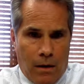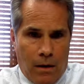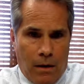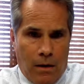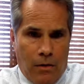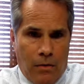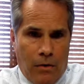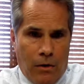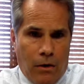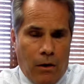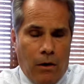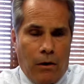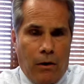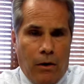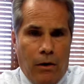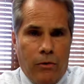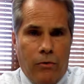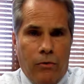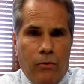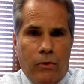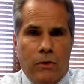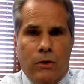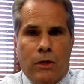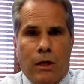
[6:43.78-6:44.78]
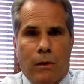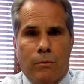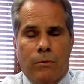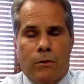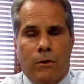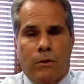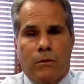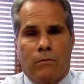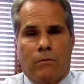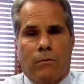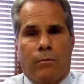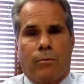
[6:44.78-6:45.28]
There are other
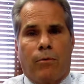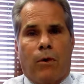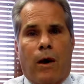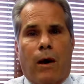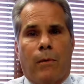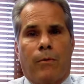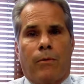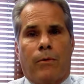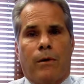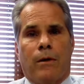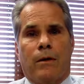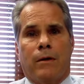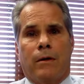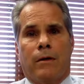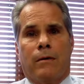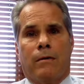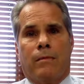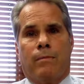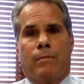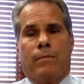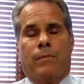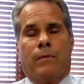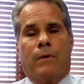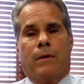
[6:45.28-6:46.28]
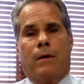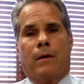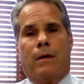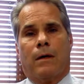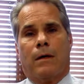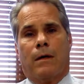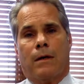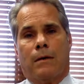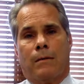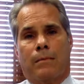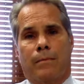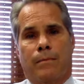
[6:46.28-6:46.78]
exemptions for property,
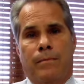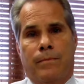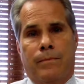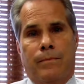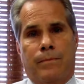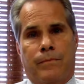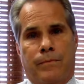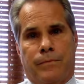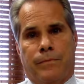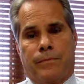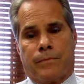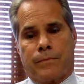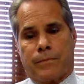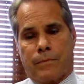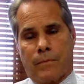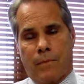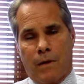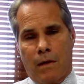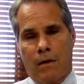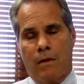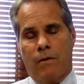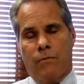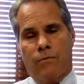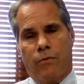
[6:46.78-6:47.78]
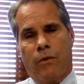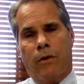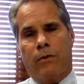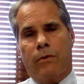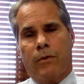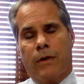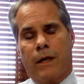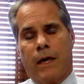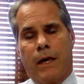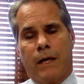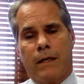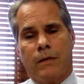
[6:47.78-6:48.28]
for other
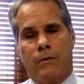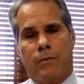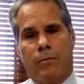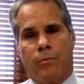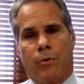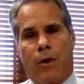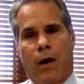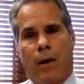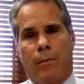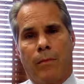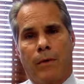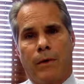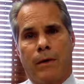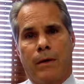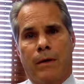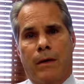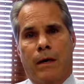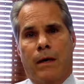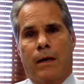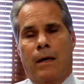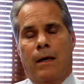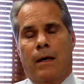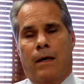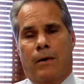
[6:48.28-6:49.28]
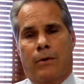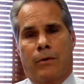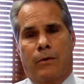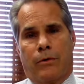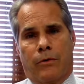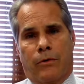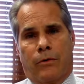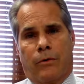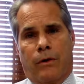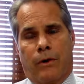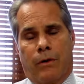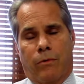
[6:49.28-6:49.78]
kinds of property. Your
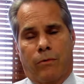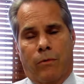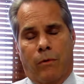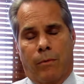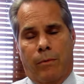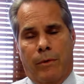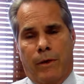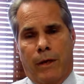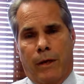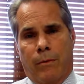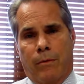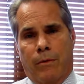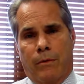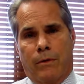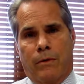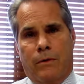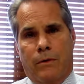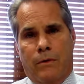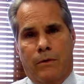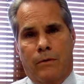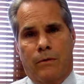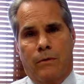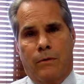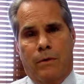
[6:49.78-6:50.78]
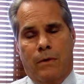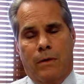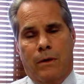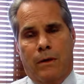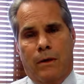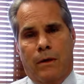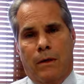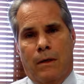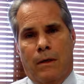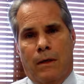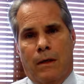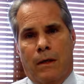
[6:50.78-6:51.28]
attorney will be able to
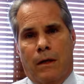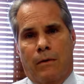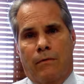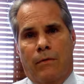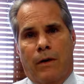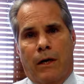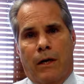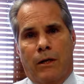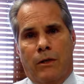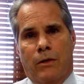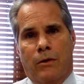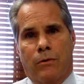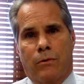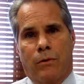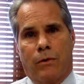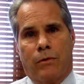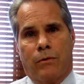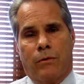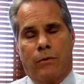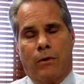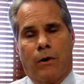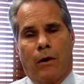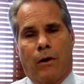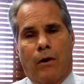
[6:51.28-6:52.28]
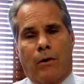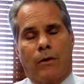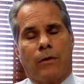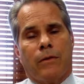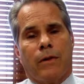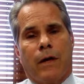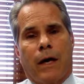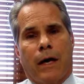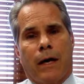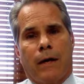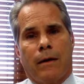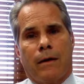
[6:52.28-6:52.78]
advise you with regard to
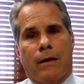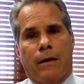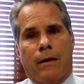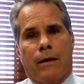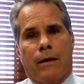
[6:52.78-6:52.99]
that.